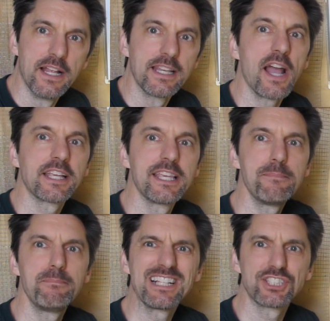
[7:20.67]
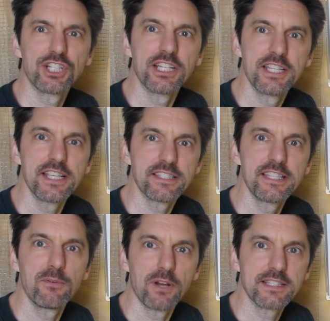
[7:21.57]
Now I keep mentioning D
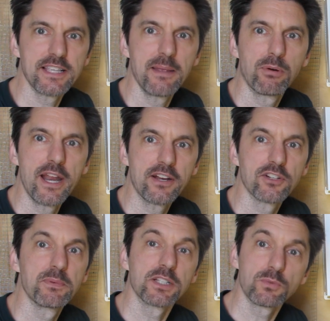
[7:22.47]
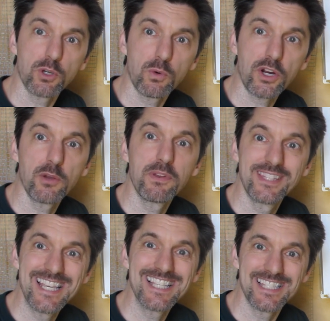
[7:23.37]
C when I say breakers, because when you're working with
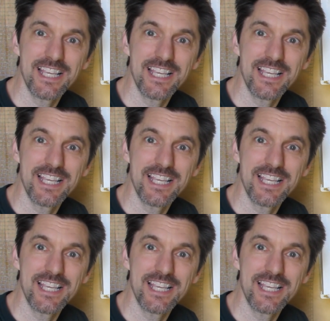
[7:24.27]
D C,